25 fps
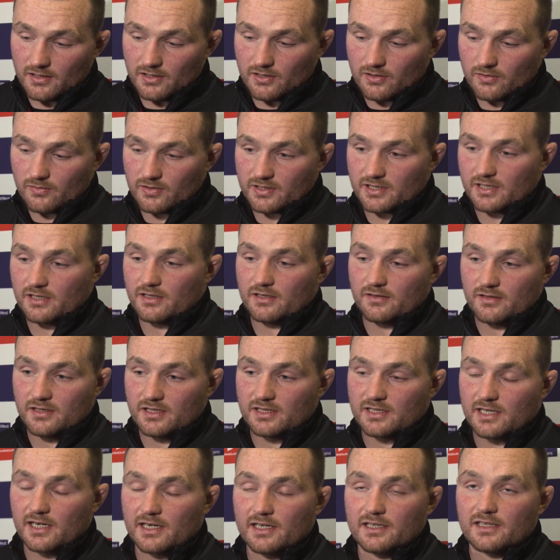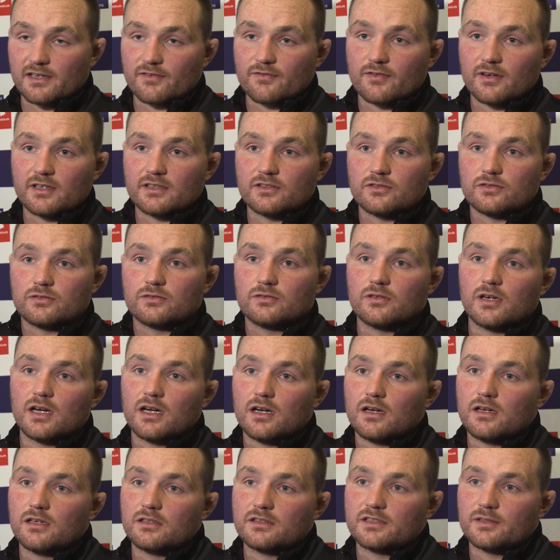you know, he's slightly different
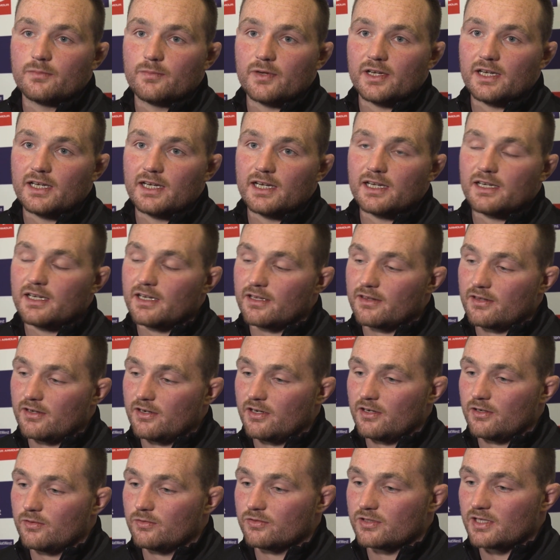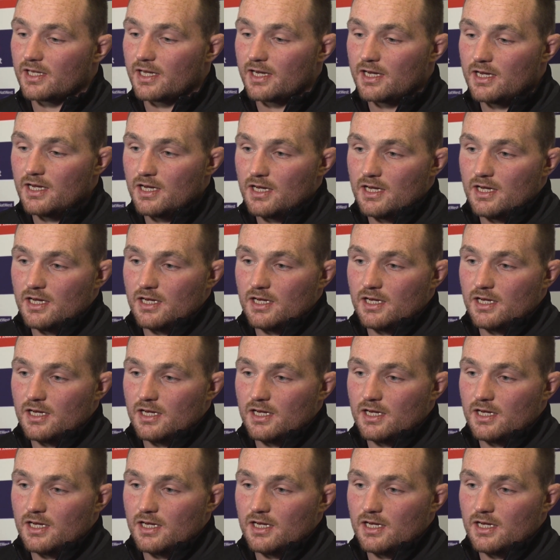to Billy and Nathan Hughes there,